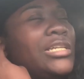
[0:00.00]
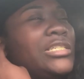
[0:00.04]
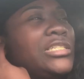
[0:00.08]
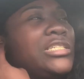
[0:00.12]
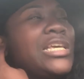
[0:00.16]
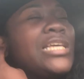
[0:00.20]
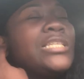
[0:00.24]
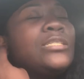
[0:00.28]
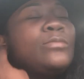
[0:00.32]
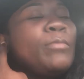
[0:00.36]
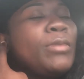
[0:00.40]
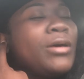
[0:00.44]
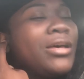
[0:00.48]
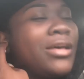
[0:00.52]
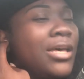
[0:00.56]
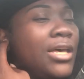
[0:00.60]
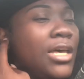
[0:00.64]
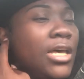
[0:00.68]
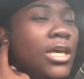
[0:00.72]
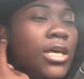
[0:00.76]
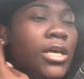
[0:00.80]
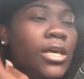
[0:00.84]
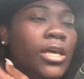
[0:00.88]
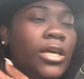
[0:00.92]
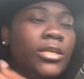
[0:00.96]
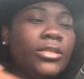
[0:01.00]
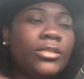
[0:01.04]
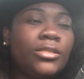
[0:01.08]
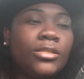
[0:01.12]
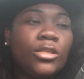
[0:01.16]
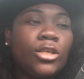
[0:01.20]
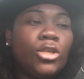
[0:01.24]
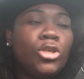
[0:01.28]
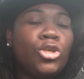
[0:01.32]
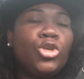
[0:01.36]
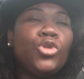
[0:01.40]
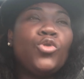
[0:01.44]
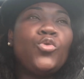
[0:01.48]
just
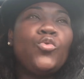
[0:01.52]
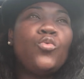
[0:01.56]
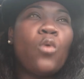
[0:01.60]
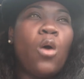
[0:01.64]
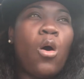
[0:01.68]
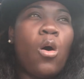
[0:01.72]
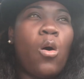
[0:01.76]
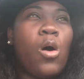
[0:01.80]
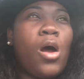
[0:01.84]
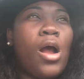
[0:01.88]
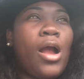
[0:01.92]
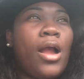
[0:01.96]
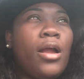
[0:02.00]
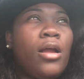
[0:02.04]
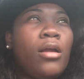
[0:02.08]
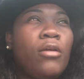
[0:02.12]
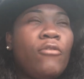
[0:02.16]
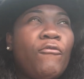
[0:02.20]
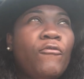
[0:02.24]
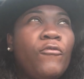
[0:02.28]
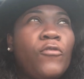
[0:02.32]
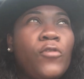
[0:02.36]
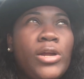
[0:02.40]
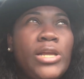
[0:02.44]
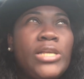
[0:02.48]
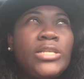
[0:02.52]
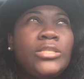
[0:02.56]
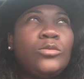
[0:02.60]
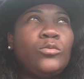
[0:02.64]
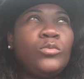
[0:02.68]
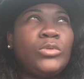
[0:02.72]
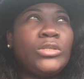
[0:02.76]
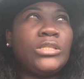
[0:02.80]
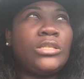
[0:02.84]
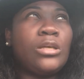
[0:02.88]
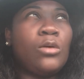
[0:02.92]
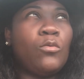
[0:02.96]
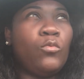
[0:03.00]
because you are
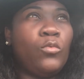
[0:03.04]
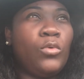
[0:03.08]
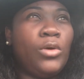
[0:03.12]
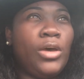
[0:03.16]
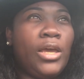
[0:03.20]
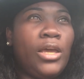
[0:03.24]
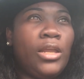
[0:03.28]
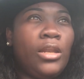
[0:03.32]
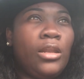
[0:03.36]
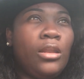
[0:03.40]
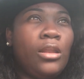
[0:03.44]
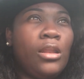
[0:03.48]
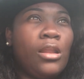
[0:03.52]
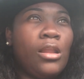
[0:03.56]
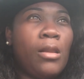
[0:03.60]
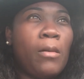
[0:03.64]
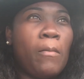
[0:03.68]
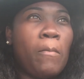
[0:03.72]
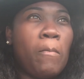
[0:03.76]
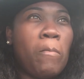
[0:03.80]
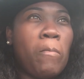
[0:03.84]
friends with someone,